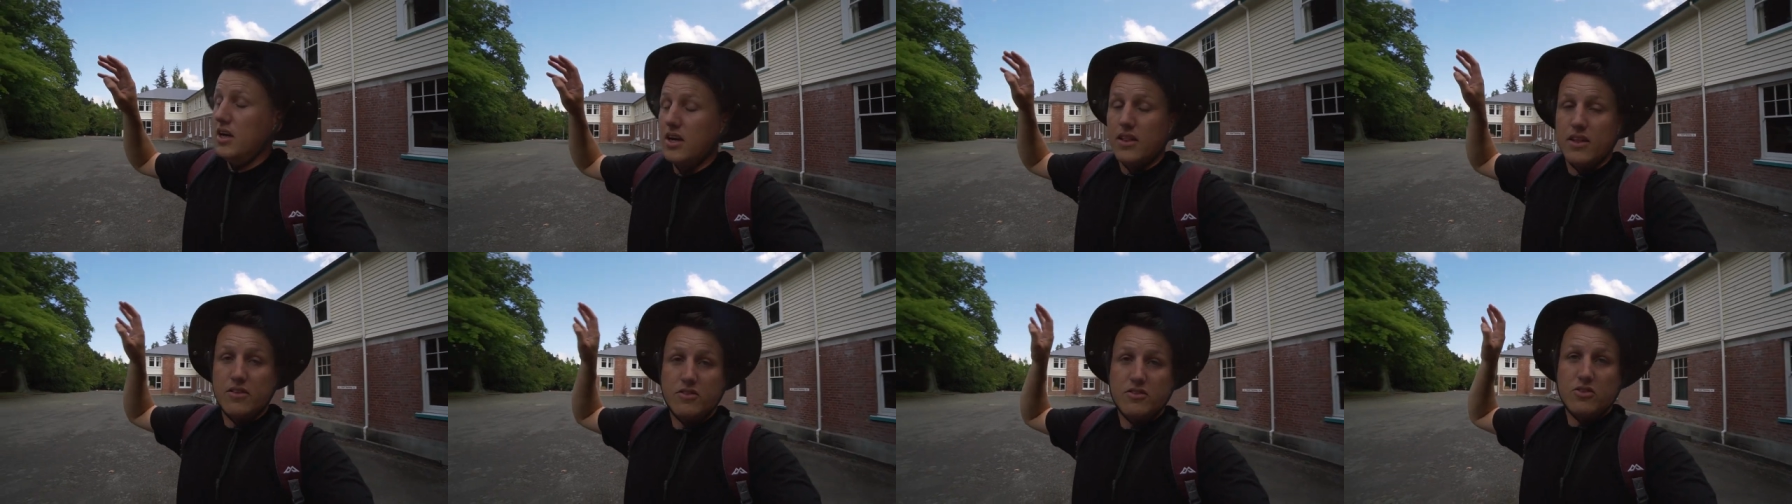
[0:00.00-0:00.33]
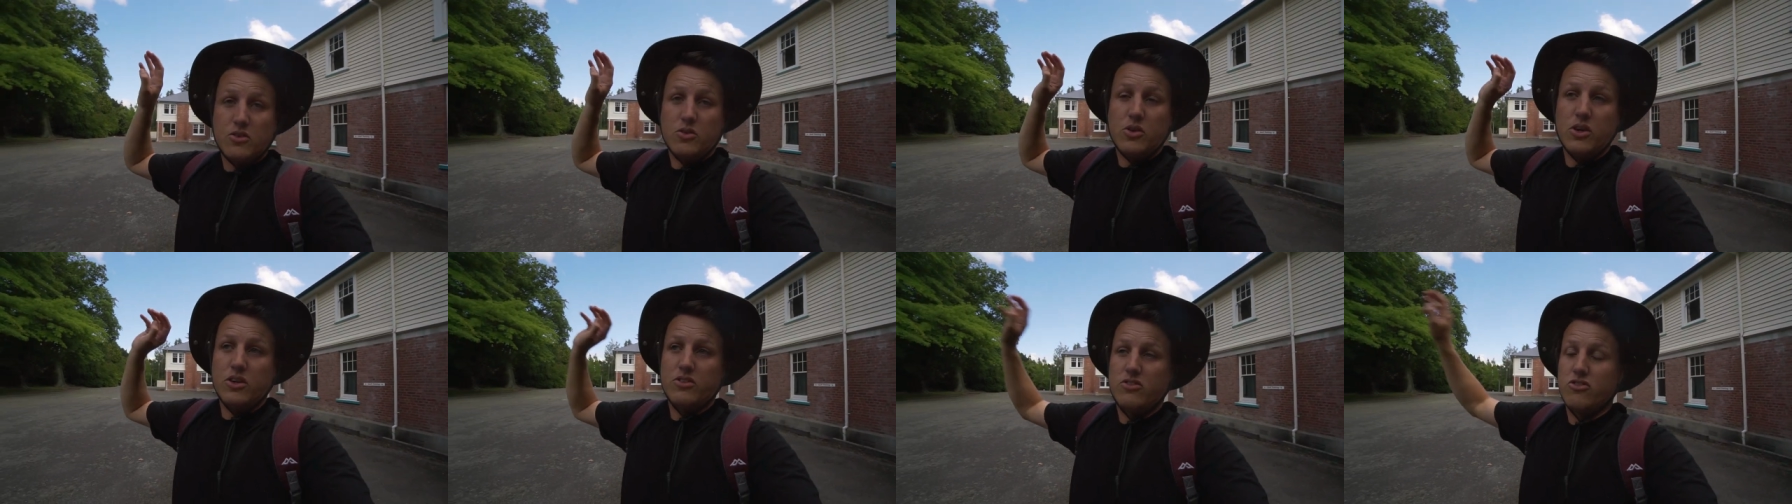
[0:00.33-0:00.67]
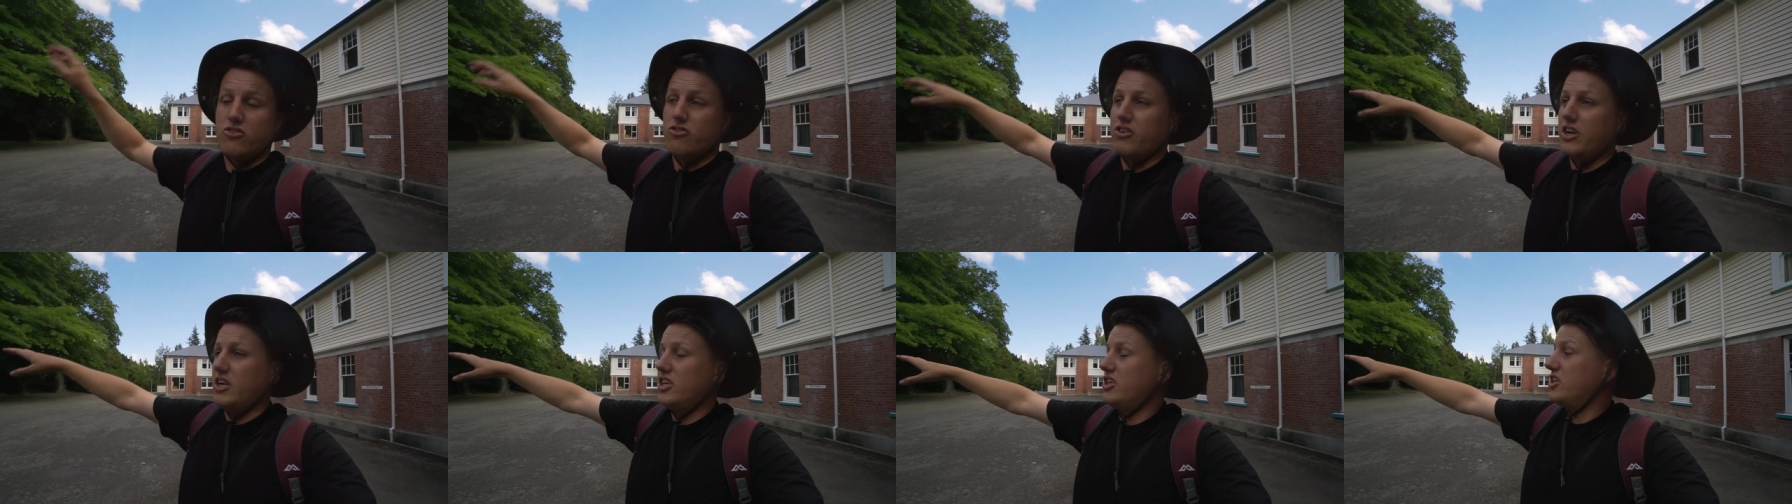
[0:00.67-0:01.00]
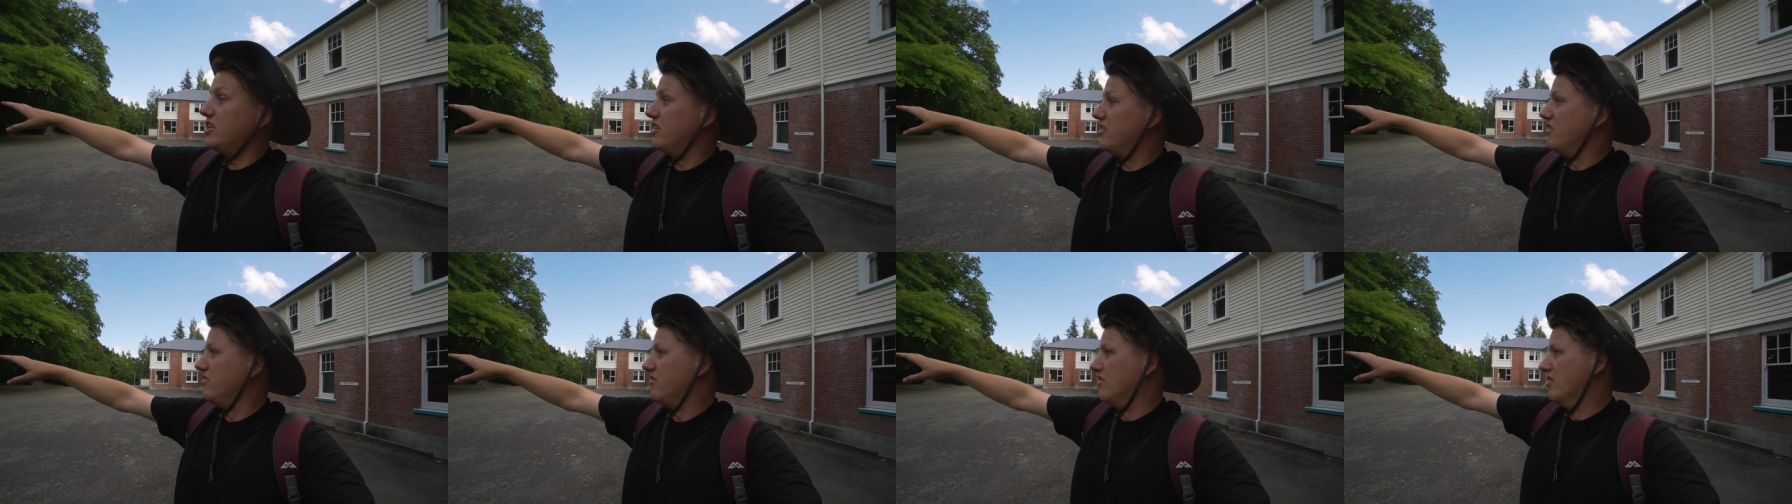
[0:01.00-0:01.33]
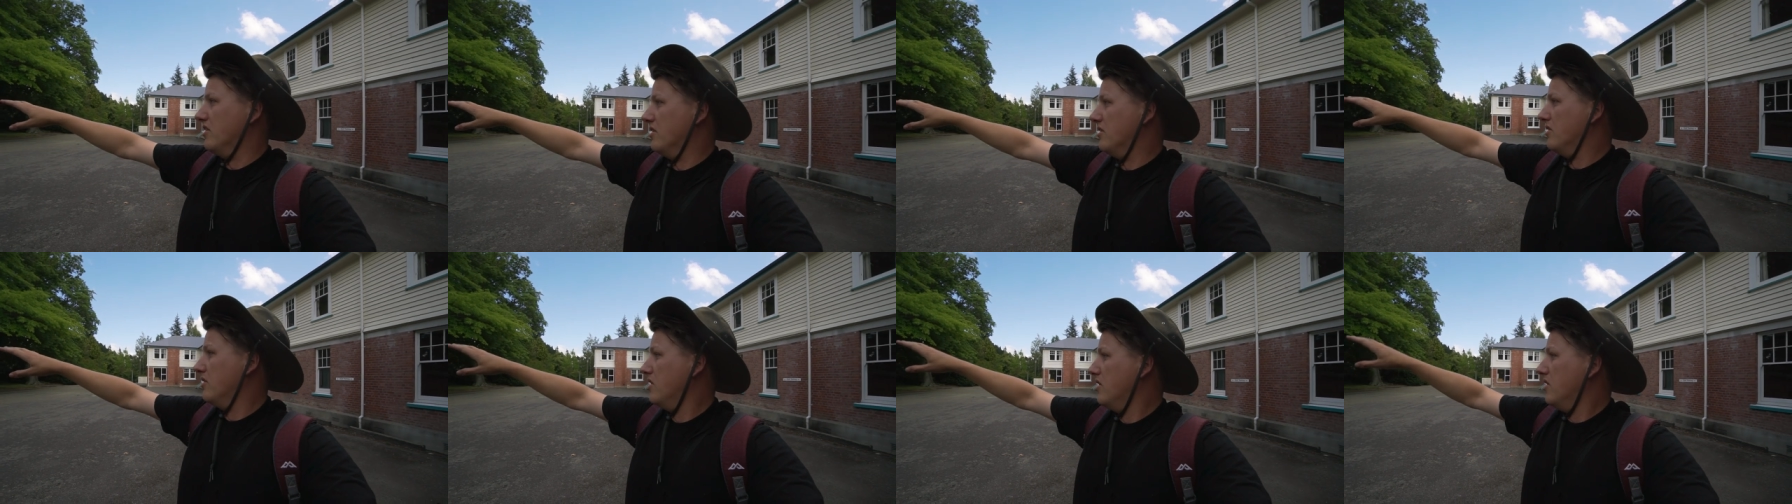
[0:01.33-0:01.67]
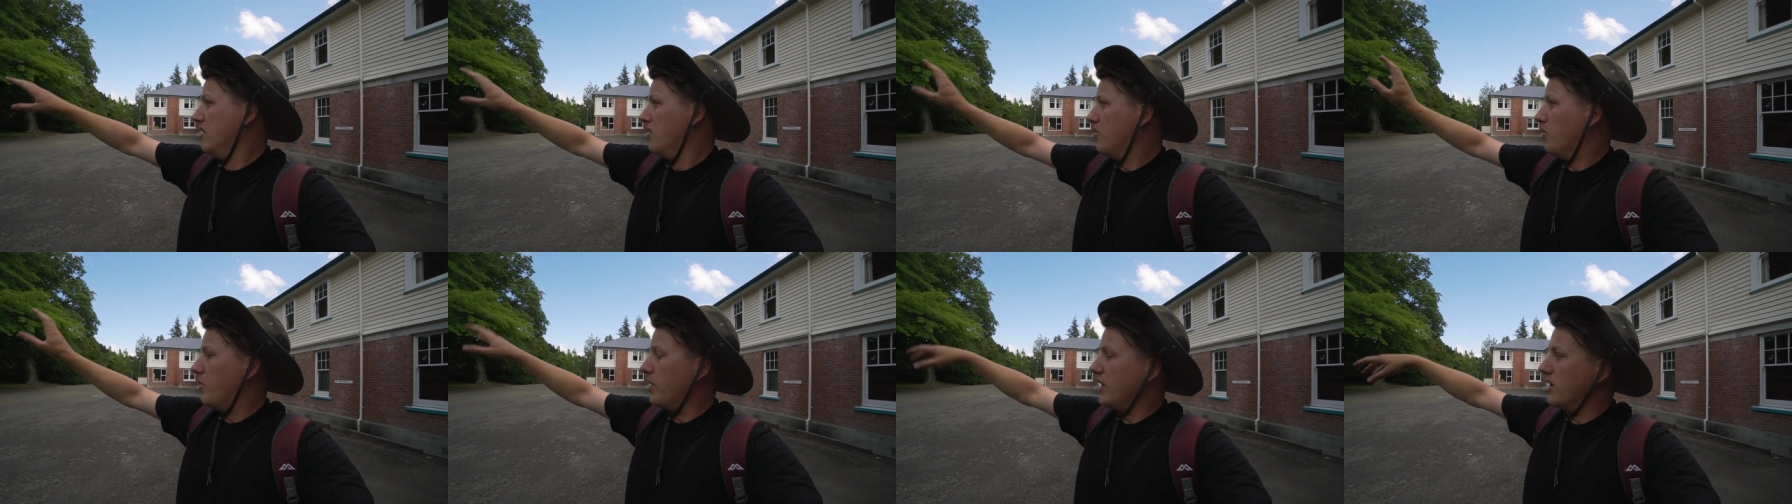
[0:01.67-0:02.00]
they've still got stretchers and
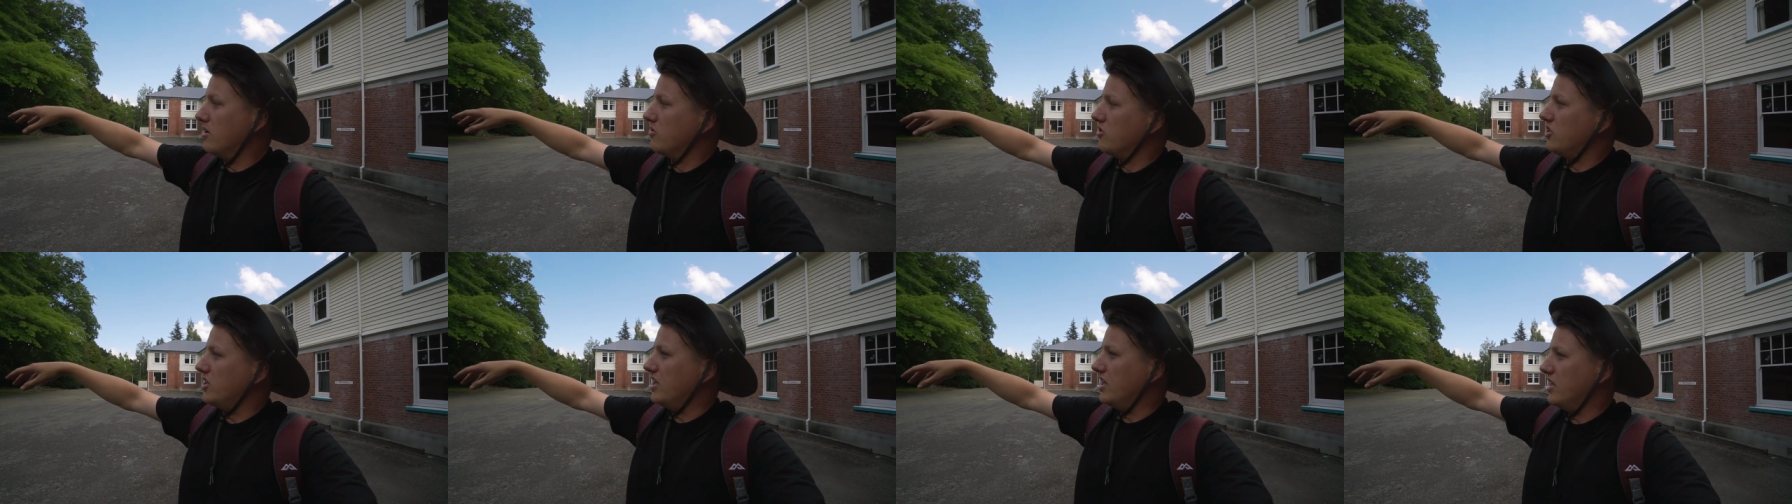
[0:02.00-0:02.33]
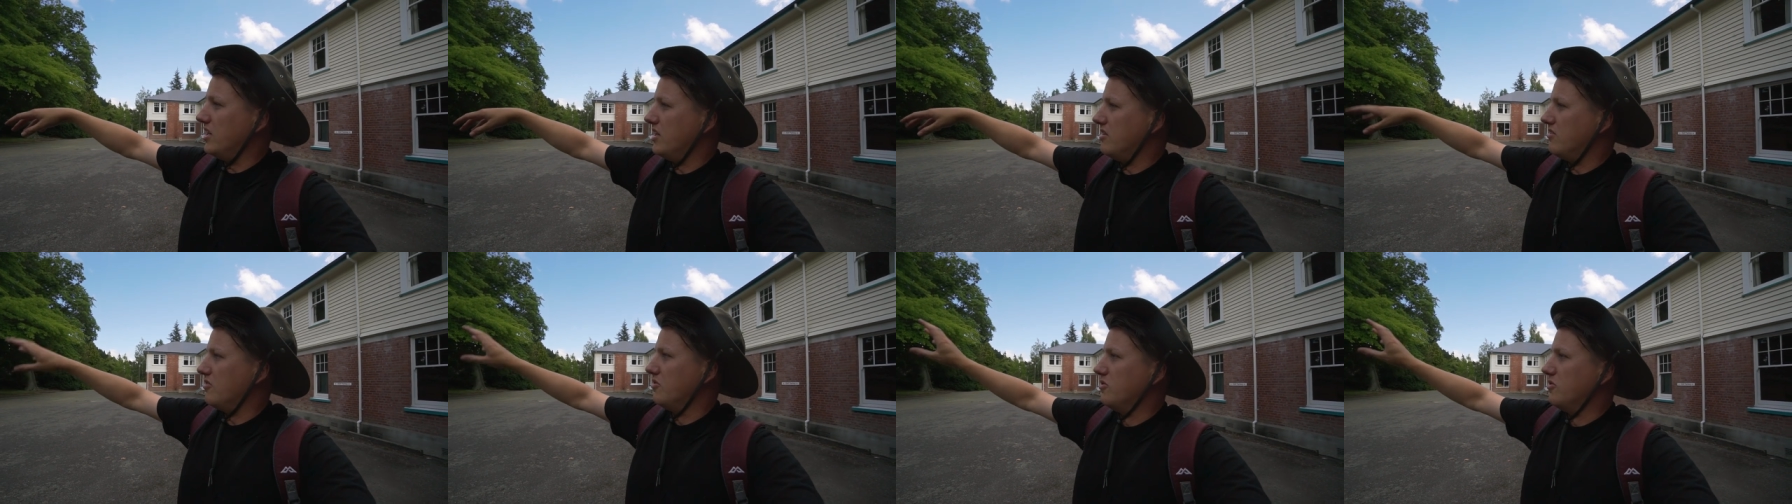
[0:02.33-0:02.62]
wheelchairs